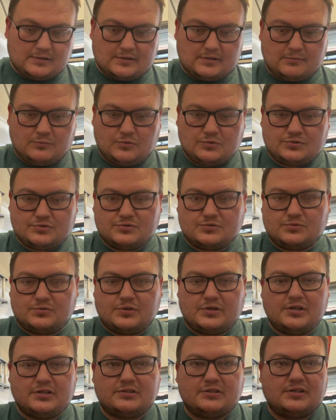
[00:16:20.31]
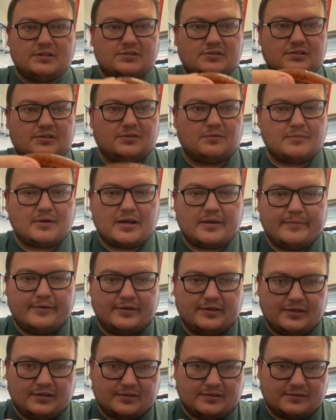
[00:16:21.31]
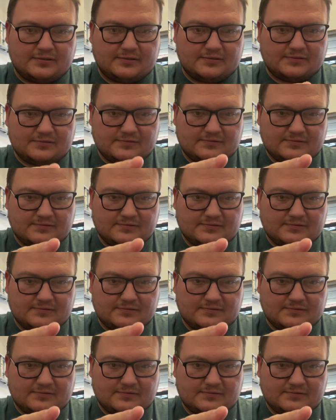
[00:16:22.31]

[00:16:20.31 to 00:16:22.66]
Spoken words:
I'm just going to cut this little baby in